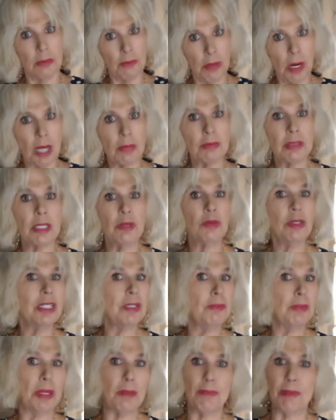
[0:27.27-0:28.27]
probably
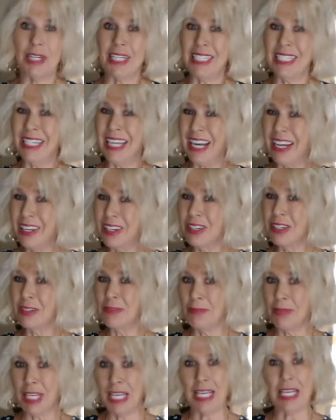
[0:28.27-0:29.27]
will be, but not
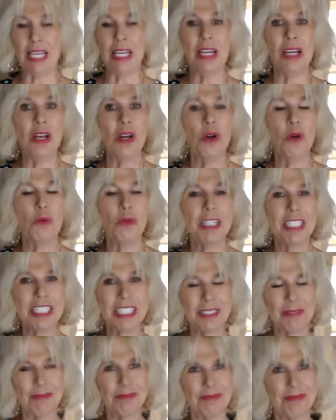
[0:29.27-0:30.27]
on me, which